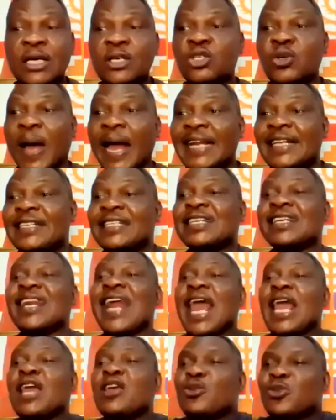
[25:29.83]
So I
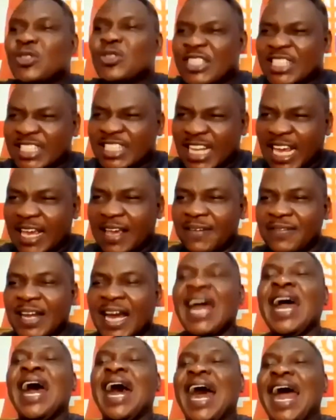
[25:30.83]
declare you saved.
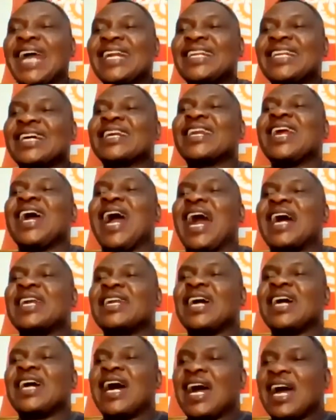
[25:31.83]
I declare
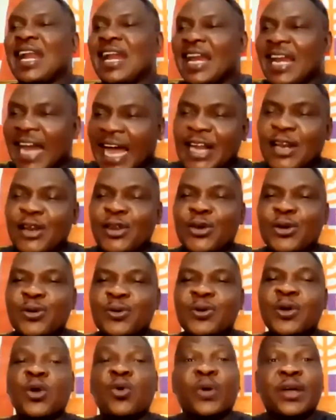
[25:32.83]
and I align
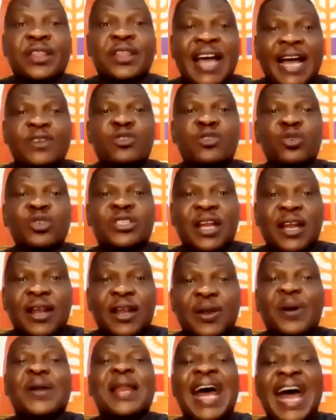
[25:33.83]
you with that which the
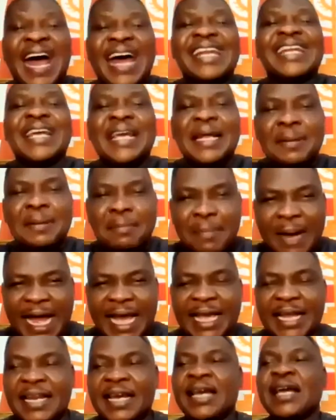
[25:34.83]
Lord had in
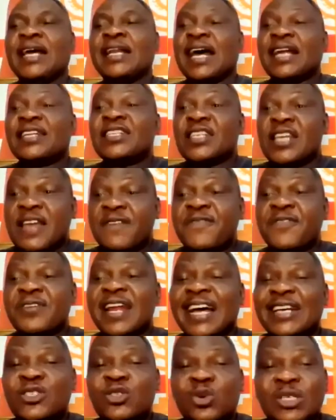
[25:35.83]
mind. That even
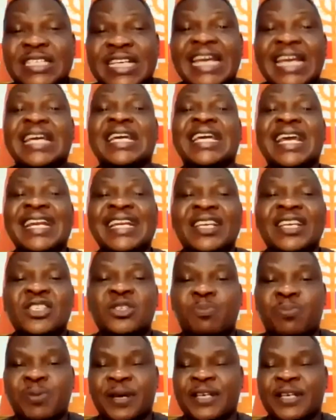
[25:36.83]
as you take in
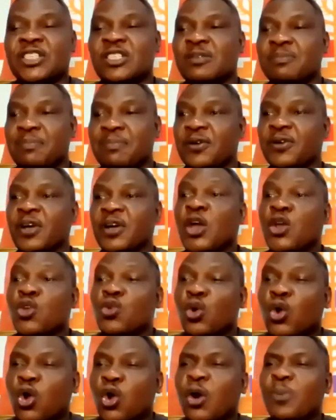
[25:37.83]
this breast milk,
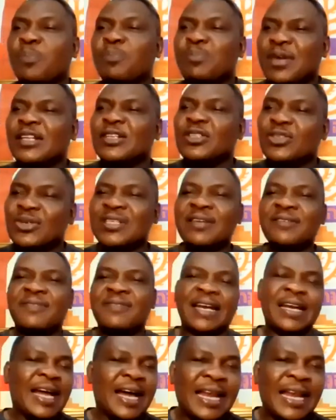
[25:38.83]
you come into divine